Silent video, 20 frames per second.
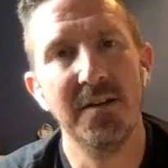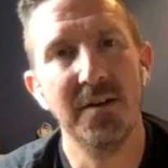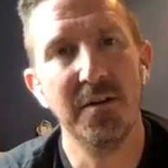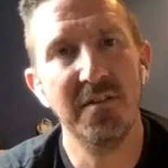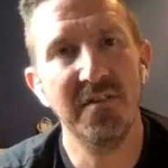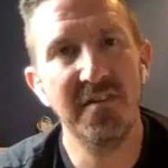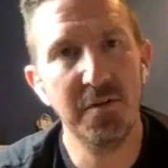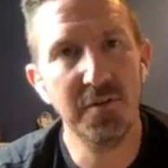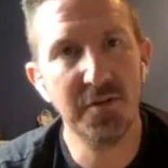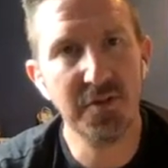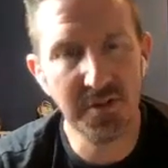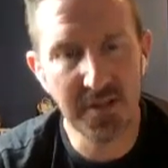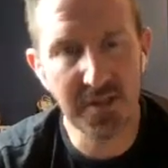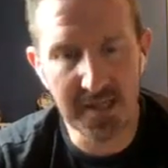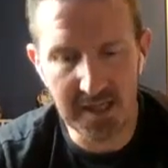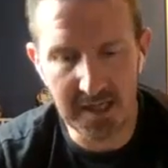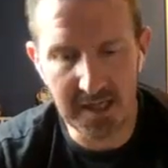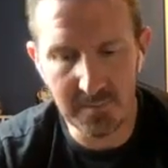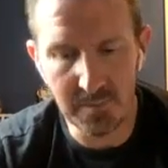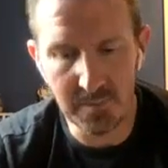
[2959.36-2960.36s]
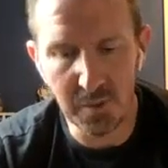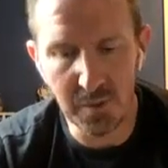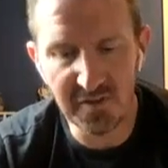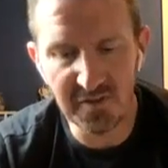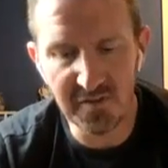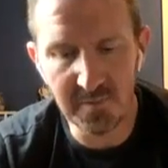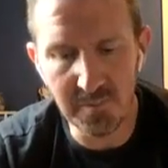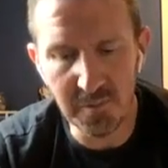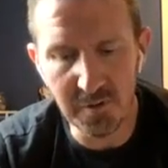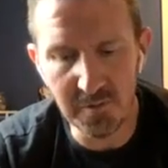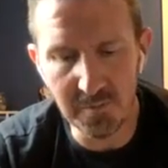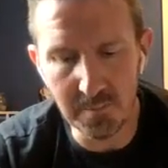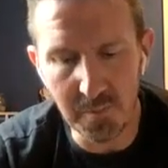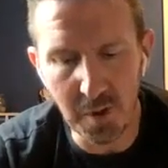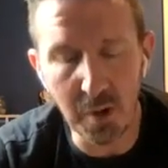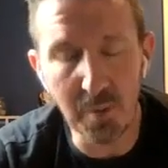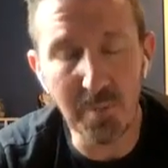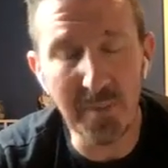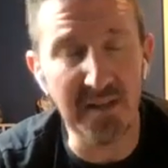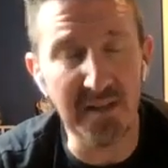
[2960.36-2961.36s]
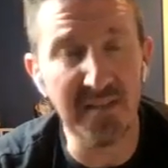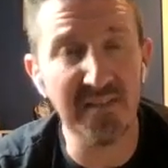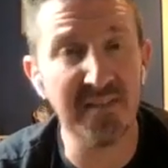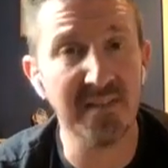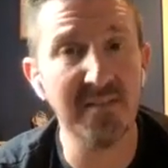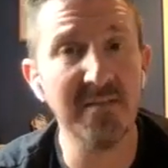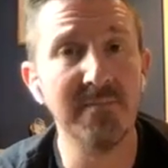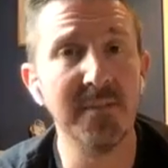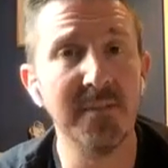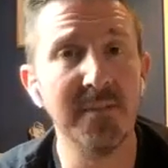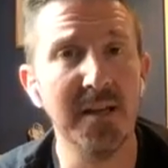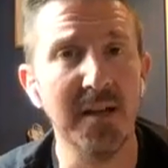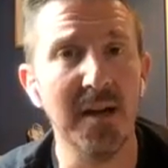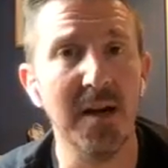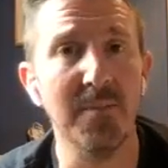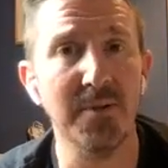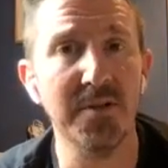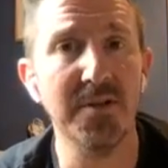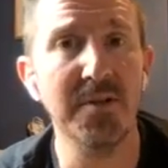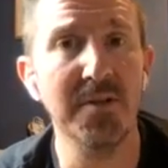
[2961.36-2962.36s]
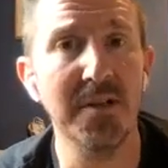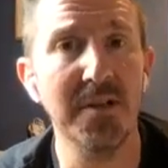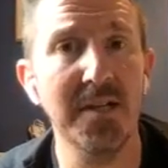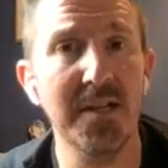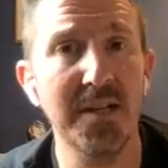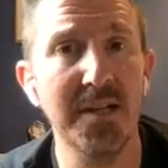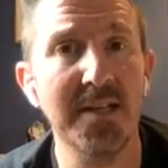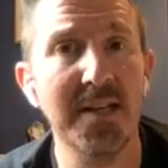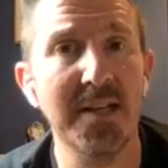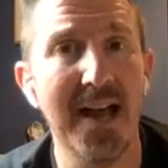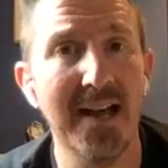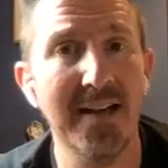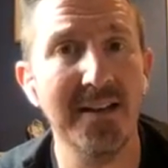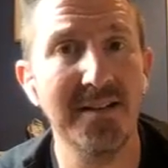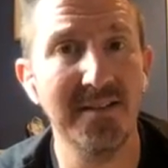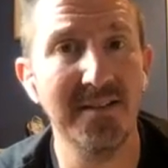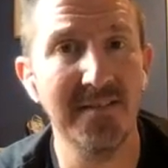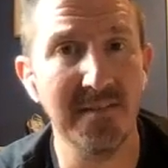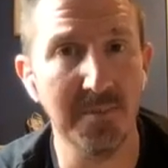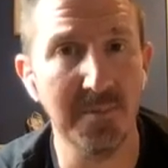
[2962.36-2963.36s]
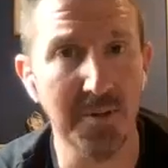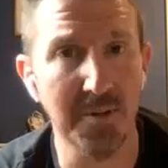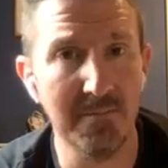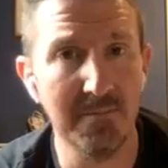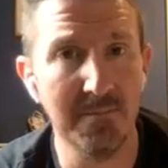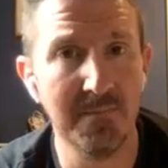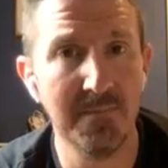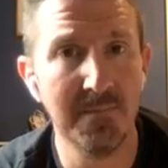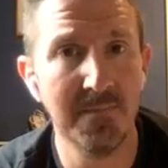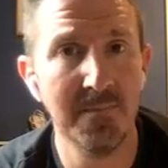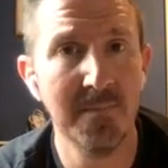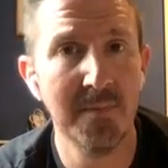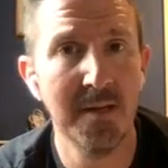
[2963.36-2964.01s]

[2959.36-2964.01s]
There's usually, in most moments, an opportunity to add discipline.